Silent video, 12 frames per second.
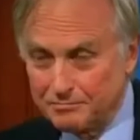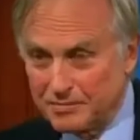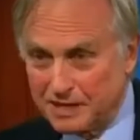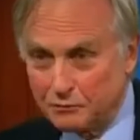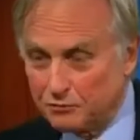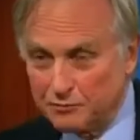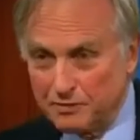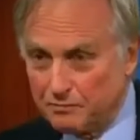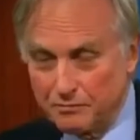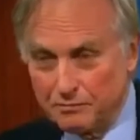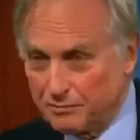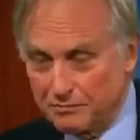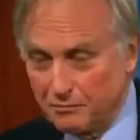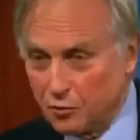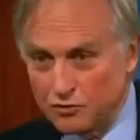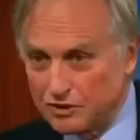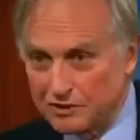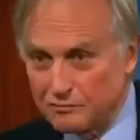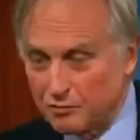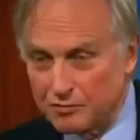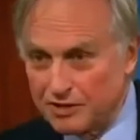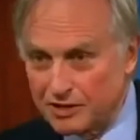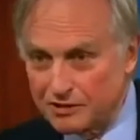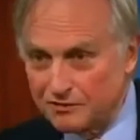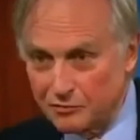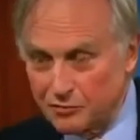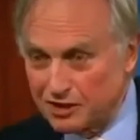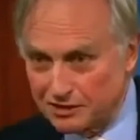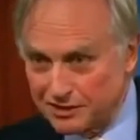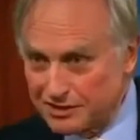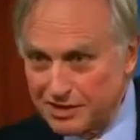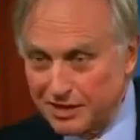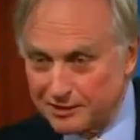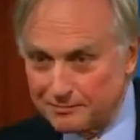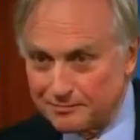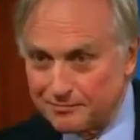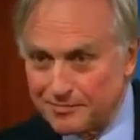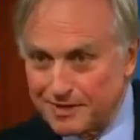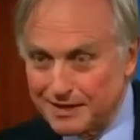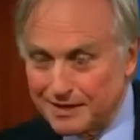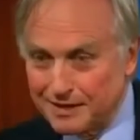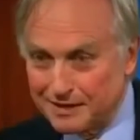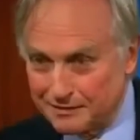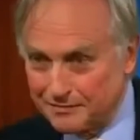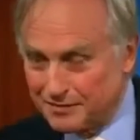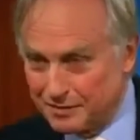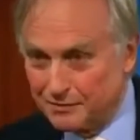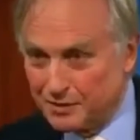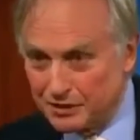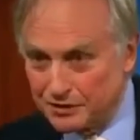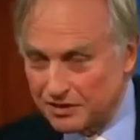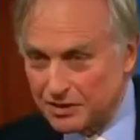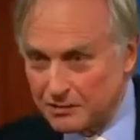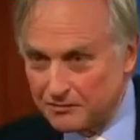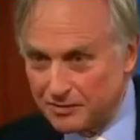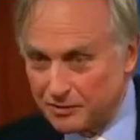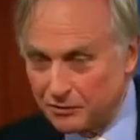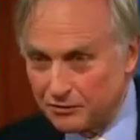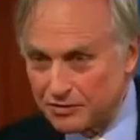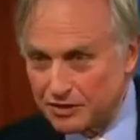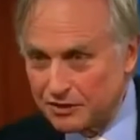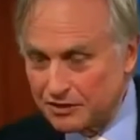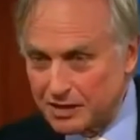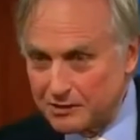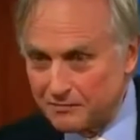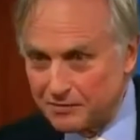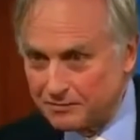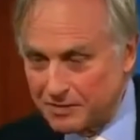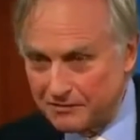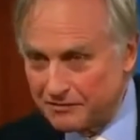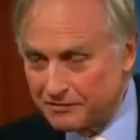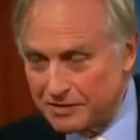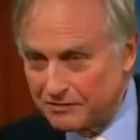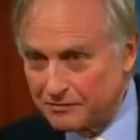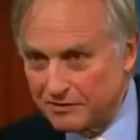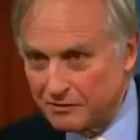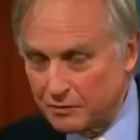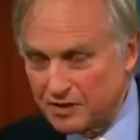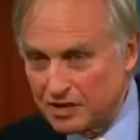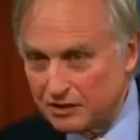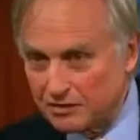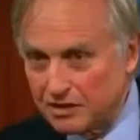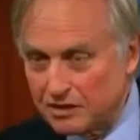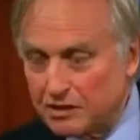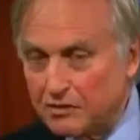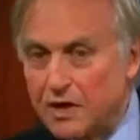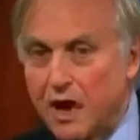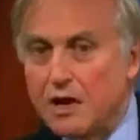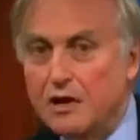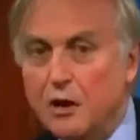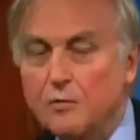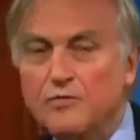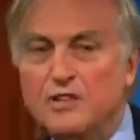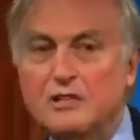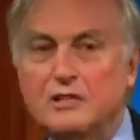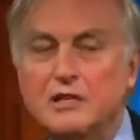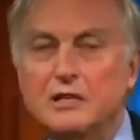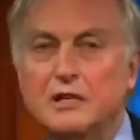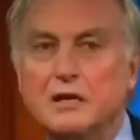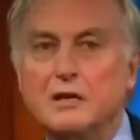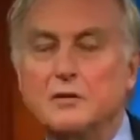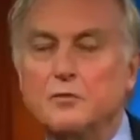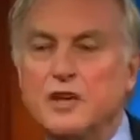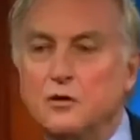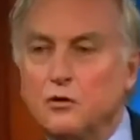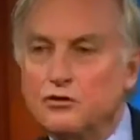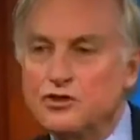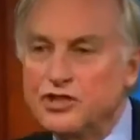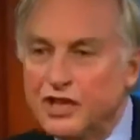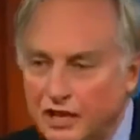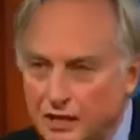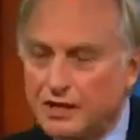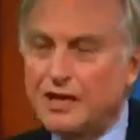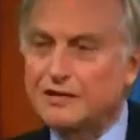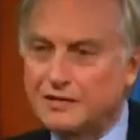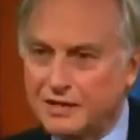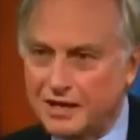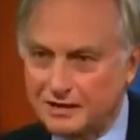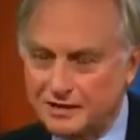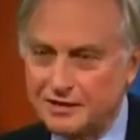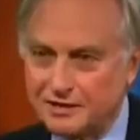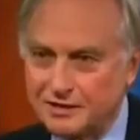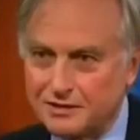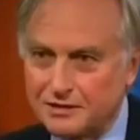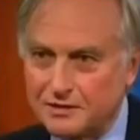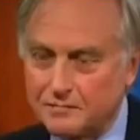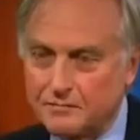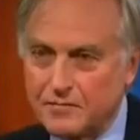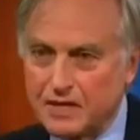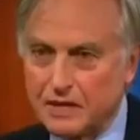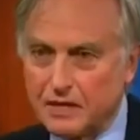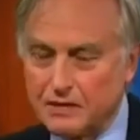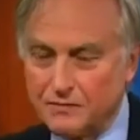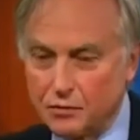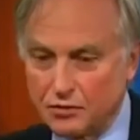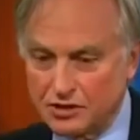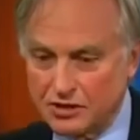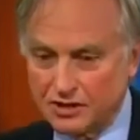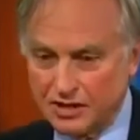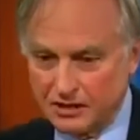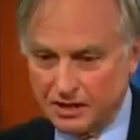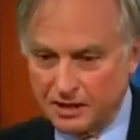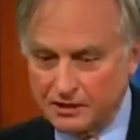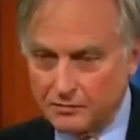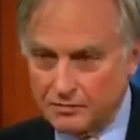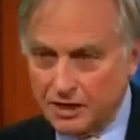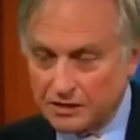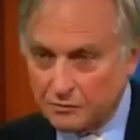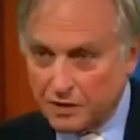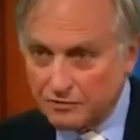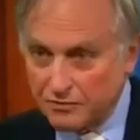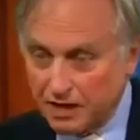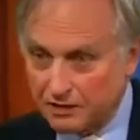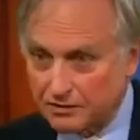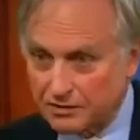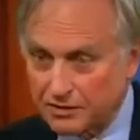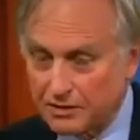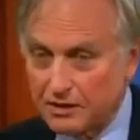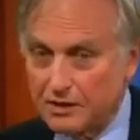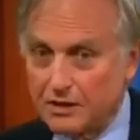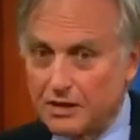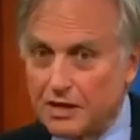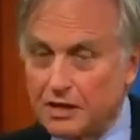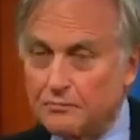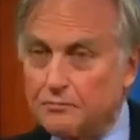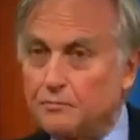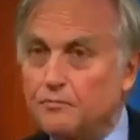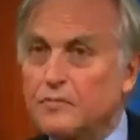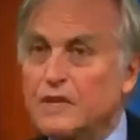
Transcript: it would be more than the population of the world at the time and we do the same for yours and the same for, for everybody else's. So obviously, we all share ancestors. If you look at it the other, other way round, um,